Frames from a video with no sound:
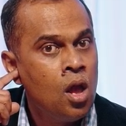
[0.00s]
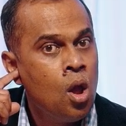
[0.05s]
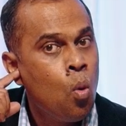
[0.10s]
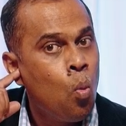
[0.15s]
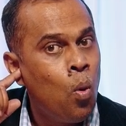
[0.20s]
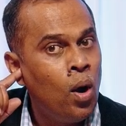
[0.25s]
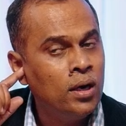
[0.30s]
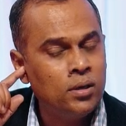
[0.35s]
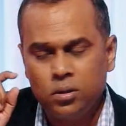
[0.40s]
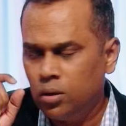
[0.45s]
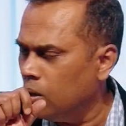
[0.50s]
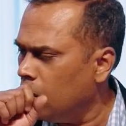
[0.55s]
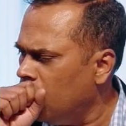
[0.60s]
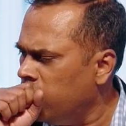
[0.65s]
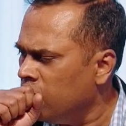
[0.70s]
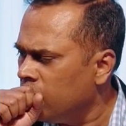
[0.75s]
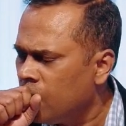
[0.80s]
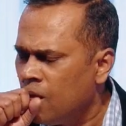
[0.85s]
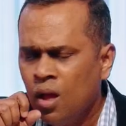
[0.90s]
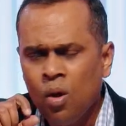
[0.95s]
Once
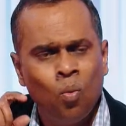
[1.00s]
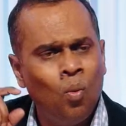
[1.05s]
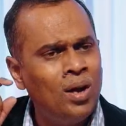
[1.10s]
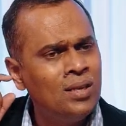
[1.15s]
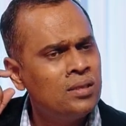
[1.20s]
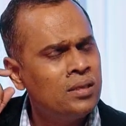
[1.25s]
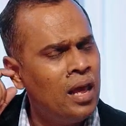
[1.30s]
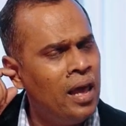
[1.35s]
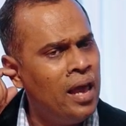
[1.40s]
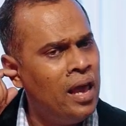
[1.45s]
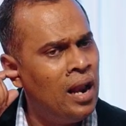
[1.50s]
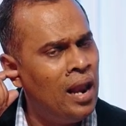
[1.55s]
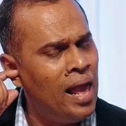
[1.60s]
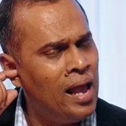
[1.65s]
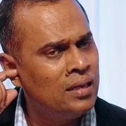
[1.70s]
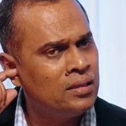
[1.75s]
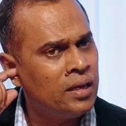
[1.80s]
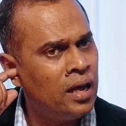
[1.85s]
the legs